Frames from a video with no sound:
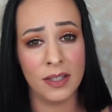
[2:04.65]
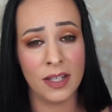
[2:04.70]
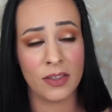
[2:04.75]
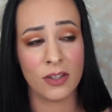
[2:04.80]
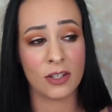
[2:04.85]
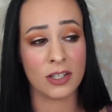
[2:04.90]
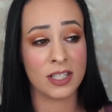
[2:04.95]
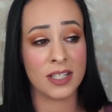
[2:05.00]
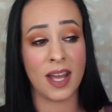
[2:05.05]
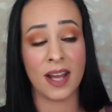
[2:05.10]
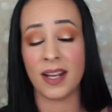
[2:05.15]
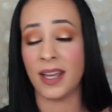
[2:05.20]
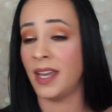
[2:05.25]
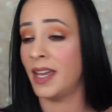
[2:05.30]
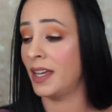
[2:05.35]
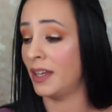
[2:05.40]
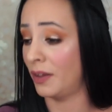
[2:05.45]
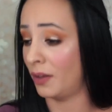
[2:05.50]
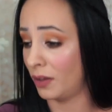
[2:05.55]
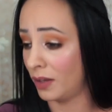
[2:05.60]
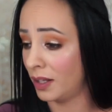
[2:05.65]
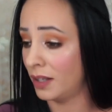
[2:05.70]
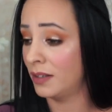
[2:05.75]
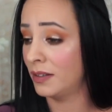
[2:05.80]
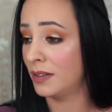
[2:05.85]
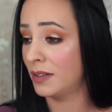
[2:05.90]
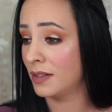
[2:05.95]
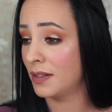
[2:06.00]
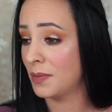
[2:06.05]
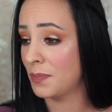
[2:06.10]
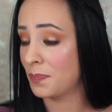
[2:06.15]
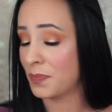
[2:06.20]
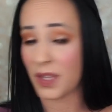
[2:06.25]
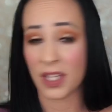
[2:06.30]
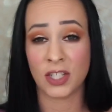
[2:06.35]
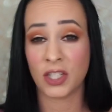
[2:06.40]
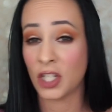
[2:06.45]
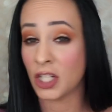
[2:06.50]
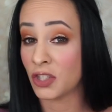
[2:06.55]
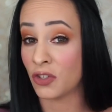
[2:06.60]
There's not a hill,
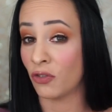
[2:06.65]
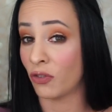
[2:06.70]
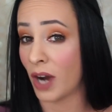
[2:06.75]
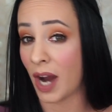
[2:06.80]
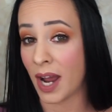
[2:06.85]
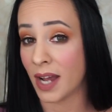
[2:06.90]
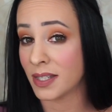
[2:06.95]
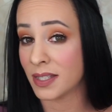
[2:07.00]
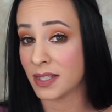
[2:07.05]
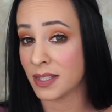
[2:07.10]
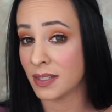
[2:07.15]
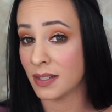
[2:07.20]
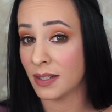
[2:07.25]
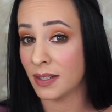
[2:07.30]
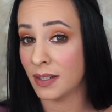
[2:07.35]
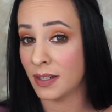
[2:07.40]
it's just grass.